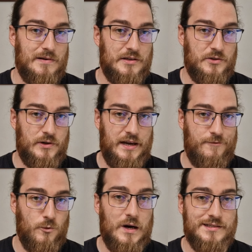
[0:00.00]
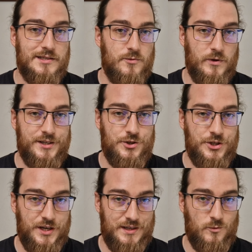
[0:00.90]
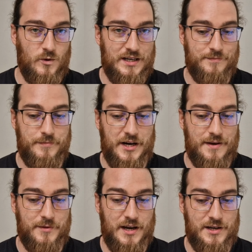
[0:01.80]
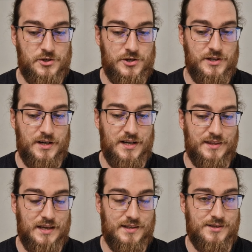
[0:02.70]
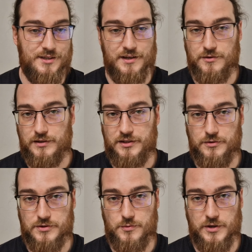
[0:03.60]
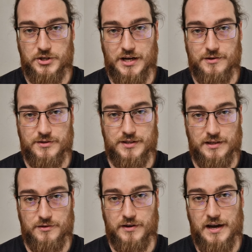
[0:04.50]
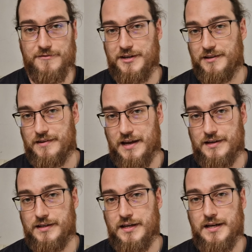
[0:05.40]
you have 1 switch and 1 prime catcher, and that's the only 2 switch outs that you have in the deck,